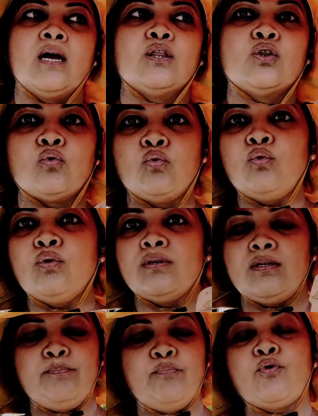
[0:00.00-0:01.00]
through
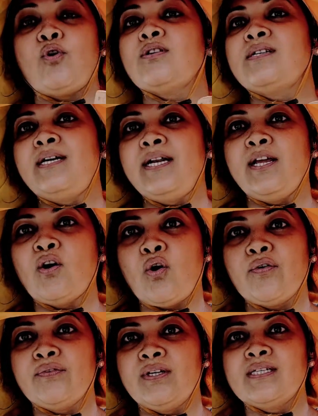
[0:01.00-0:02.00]
the porosity
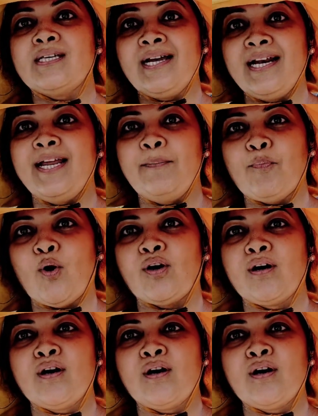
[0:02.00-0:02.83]
of this clay pot.